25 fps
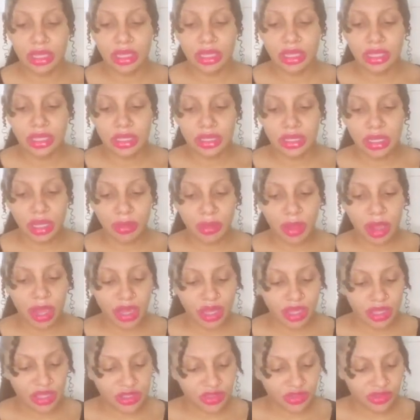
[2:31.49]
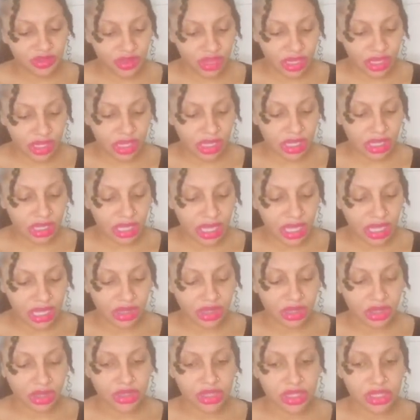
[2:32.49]
Somebody is feeling like
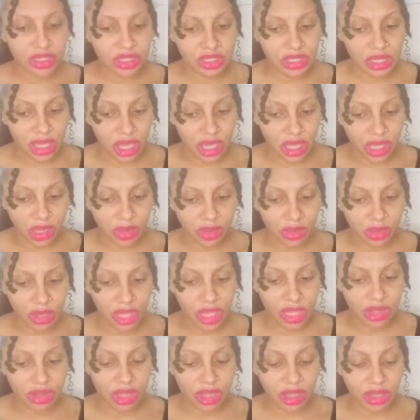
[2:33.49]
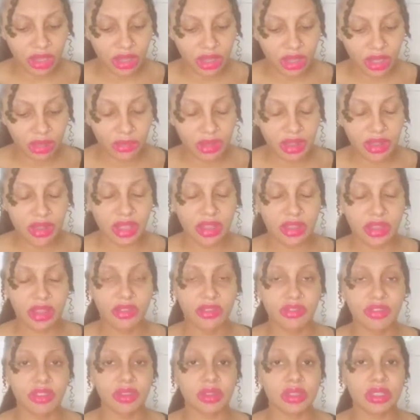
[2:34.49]
they're stuck, okay? It could be that they
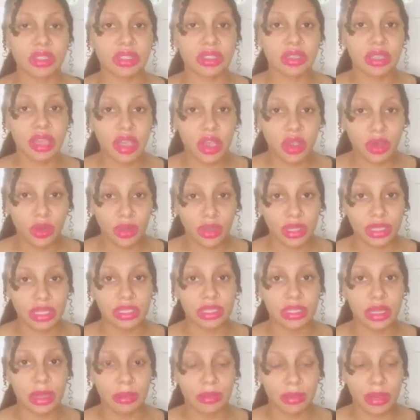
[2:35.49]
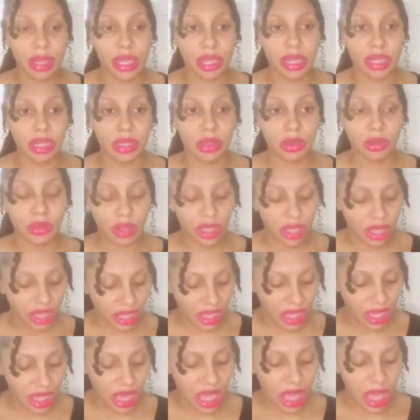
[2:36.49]
feel stuck with somebody, okay?
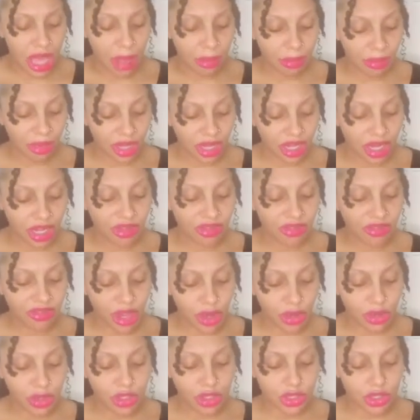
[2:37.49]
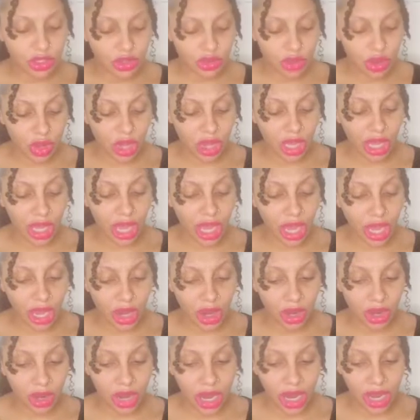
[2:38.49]
I'm getting very strong
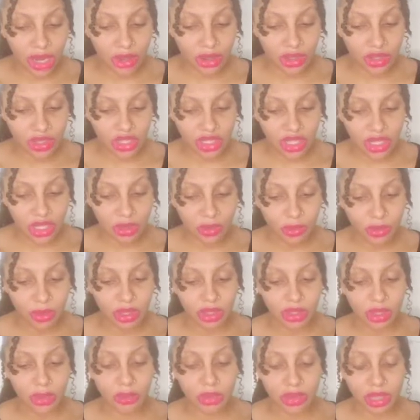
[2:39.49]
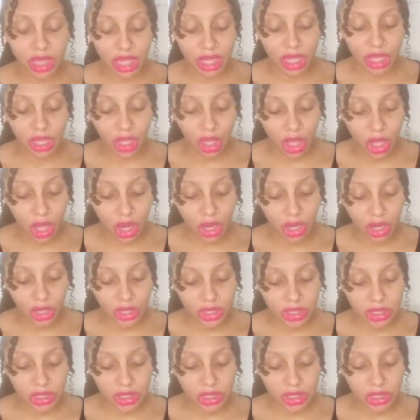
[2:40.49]
air energy with the playing cards.